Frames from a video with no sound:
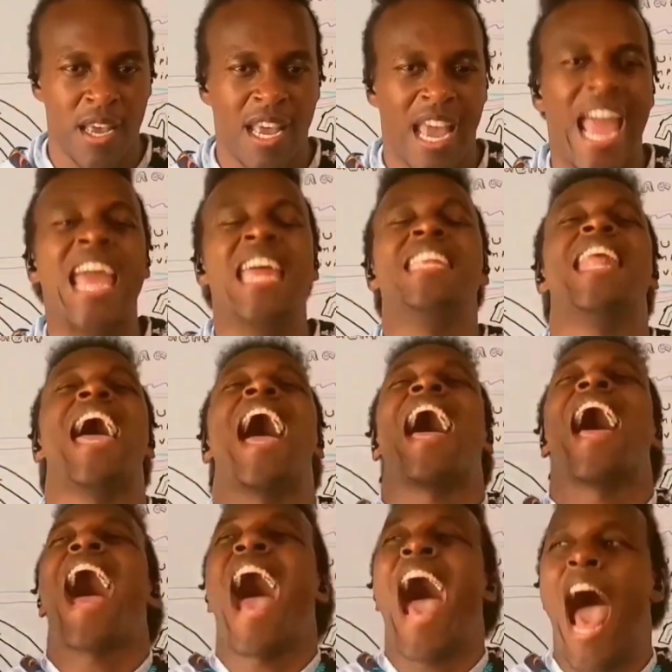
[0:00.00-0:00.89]
And
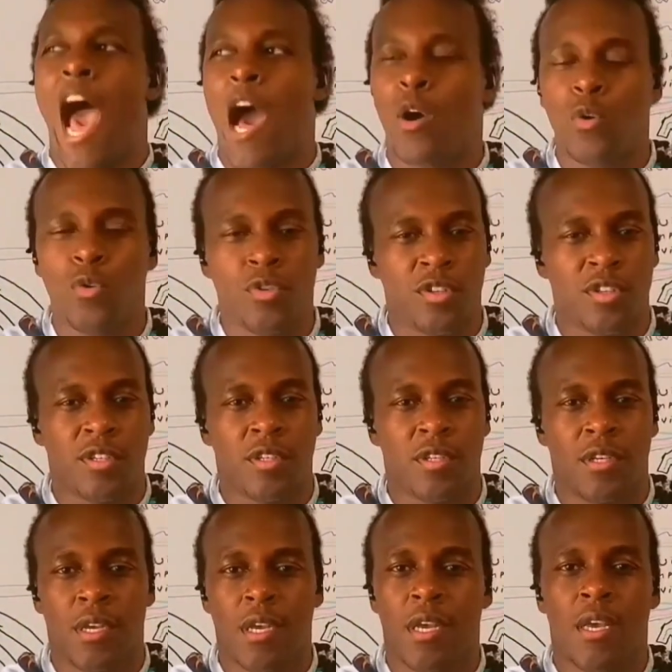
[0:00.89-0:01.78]
that house
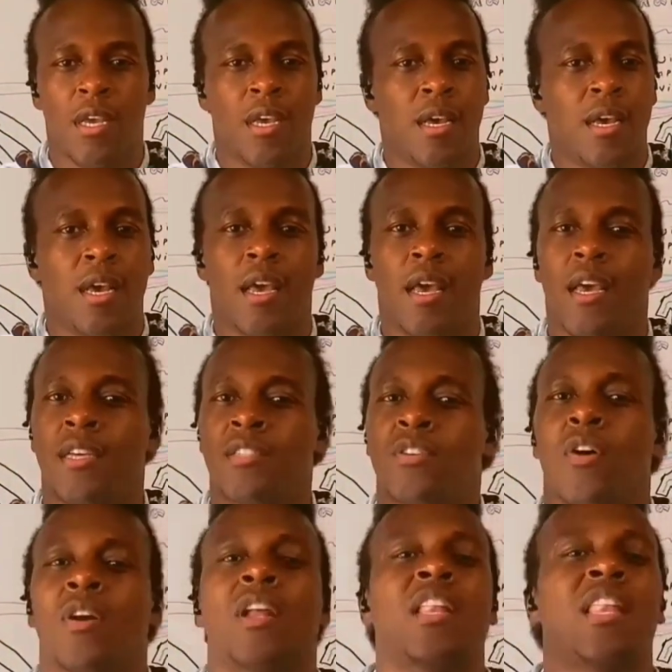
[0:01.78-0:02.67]
is
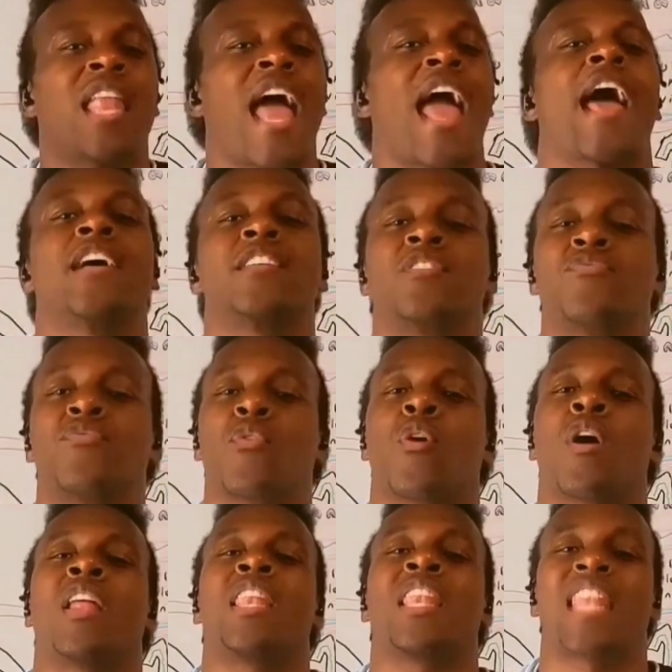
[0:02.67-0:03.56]
going to last for
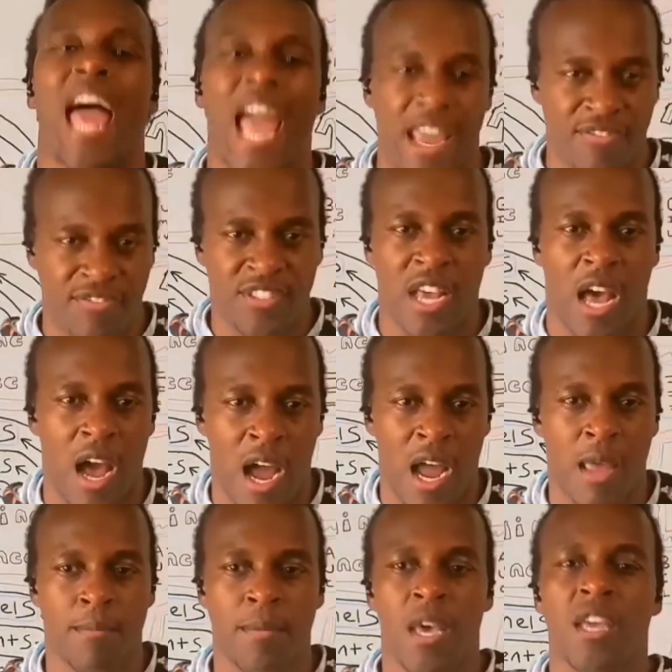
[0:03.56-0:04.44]
a
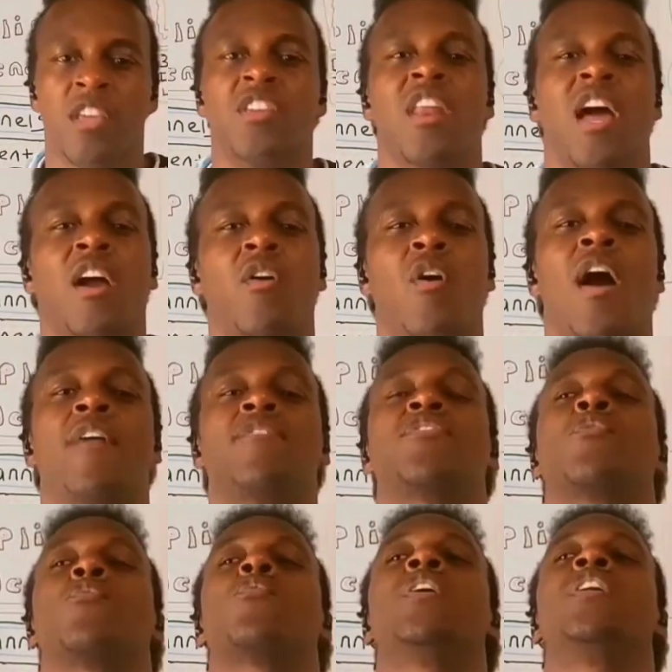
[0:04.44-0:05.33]
lifetime. You're not going to have to
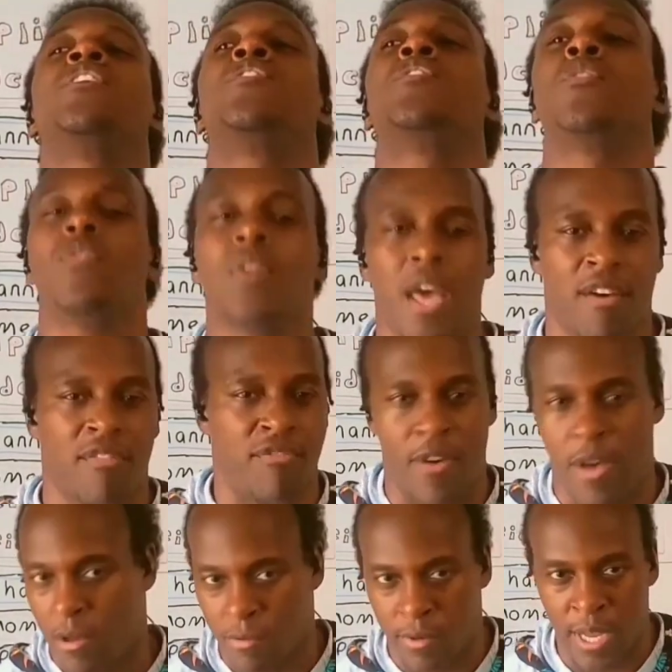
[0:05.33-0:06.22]
redo that
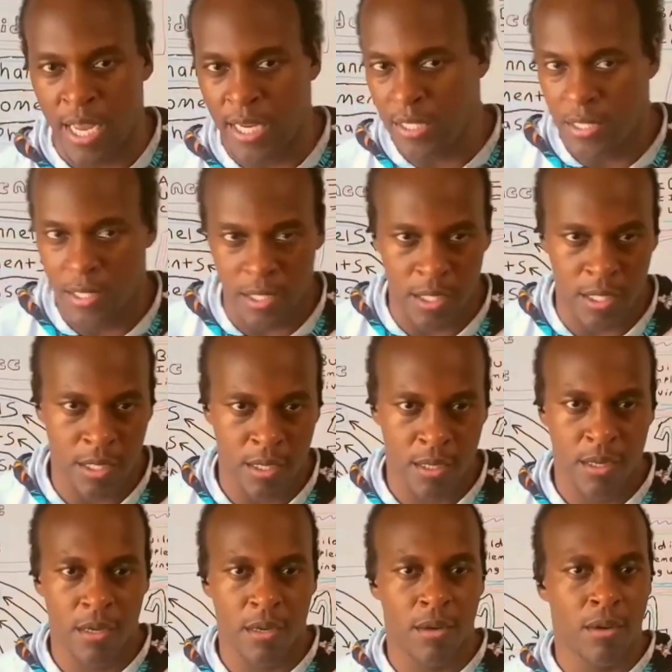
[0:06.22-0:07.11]
foundation.
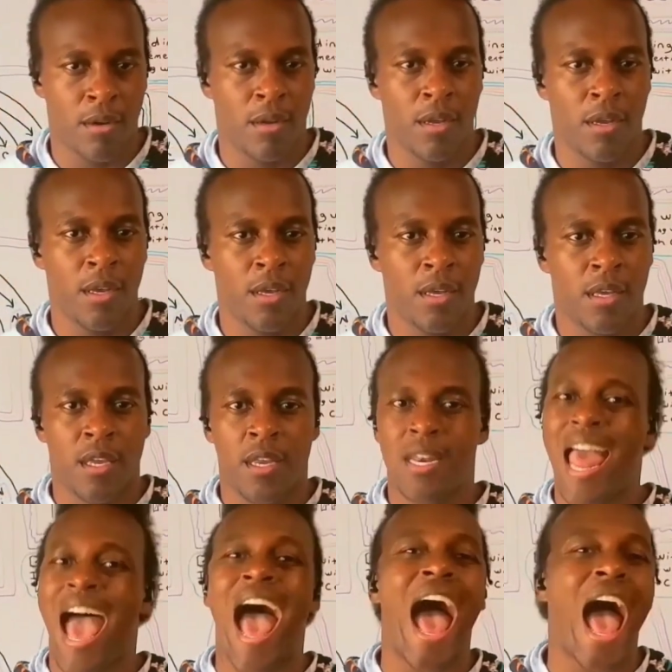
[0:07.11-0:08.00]
You're
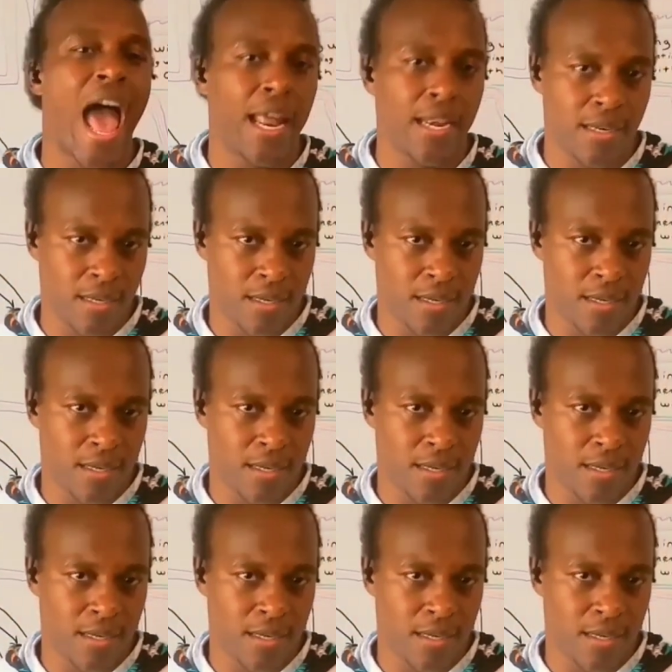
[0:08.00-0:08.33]
not.